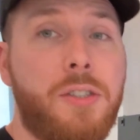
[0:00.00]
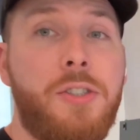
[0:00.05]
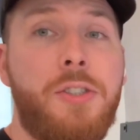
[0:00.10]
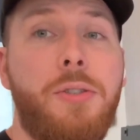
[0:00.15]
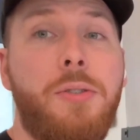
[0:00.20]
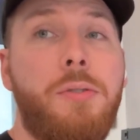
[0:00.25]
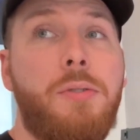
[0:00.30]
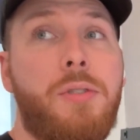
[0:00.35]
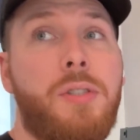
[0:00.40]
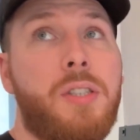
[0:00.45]

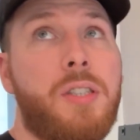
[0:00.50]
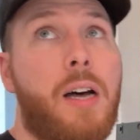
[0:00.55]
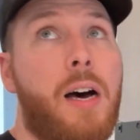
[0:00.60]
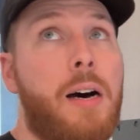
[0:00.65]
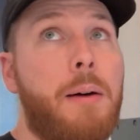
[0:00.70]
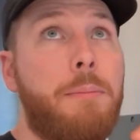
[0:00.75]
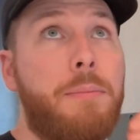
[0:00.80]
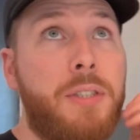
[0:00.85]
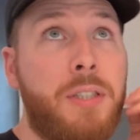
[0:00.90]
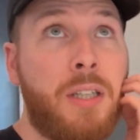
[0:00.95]
2
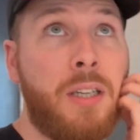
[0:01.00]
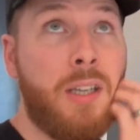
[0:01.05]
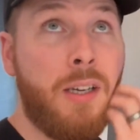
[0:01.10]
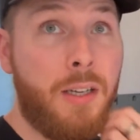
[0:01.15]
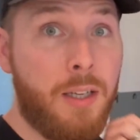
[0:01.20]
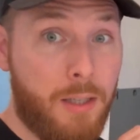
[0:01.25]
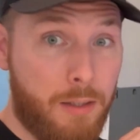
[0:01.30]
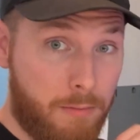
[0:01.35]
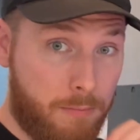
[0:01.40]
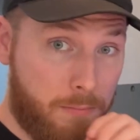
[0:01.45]
subs,
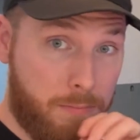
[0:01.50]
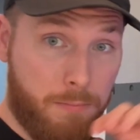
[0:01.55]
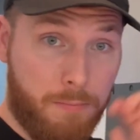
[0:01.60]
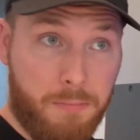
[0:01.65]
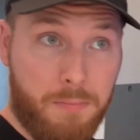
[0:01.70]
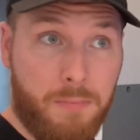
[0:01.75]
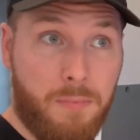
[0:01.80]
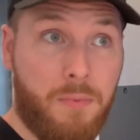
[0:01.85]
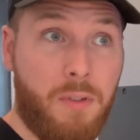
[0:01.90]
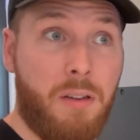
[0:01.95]

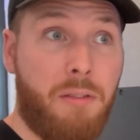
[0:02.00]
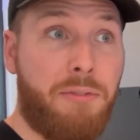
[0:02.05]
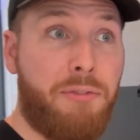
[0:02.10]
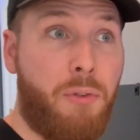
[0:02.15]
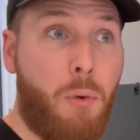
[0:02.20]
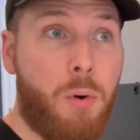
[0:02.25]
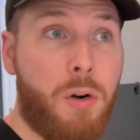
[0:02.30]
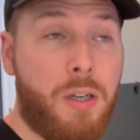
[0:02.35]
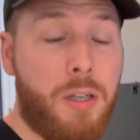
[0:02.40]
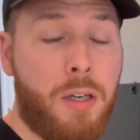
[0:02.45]

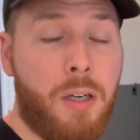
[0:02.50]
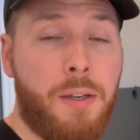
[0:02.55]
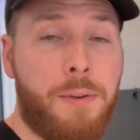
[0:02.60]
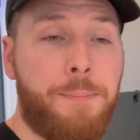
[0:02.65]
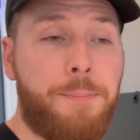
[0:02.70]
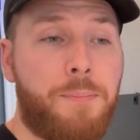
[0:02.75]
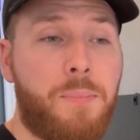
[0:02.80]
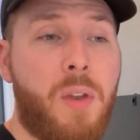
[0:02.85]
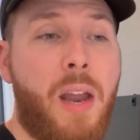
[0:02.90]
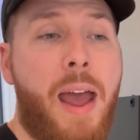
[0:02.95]
4
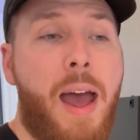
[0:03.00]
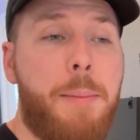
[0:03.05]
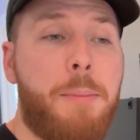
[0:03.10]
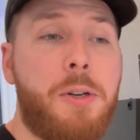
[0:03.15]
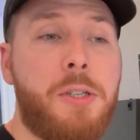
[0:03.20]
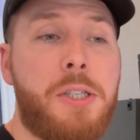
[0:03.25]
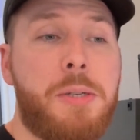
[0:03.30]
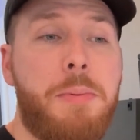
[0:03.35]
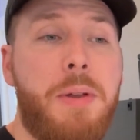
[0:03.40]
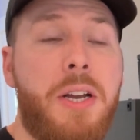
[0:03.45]

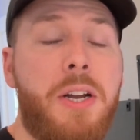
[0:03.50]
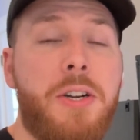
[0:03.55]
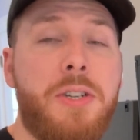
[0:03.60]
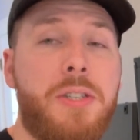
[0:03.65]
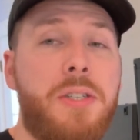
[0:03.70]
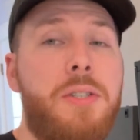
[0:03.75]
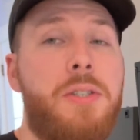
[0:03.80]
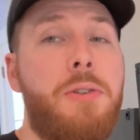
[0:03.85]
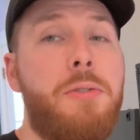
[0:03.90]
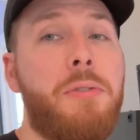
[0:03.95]
Atmos speakers
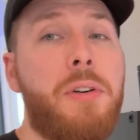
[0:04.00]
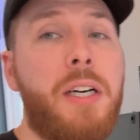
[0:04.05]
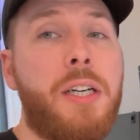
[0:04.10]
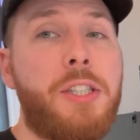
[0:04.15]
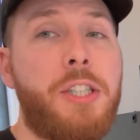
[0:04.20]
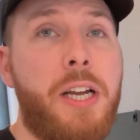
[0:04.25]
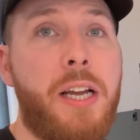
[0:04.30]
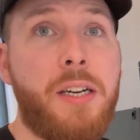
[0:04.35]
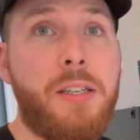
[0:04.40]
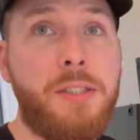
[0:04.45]
and 2 rear
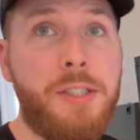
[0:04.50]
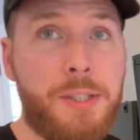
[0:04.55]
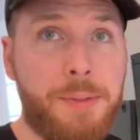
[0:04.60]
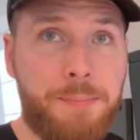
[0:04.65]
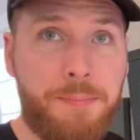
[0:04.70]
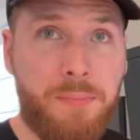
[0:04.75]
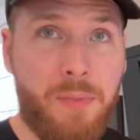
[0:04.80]
channels,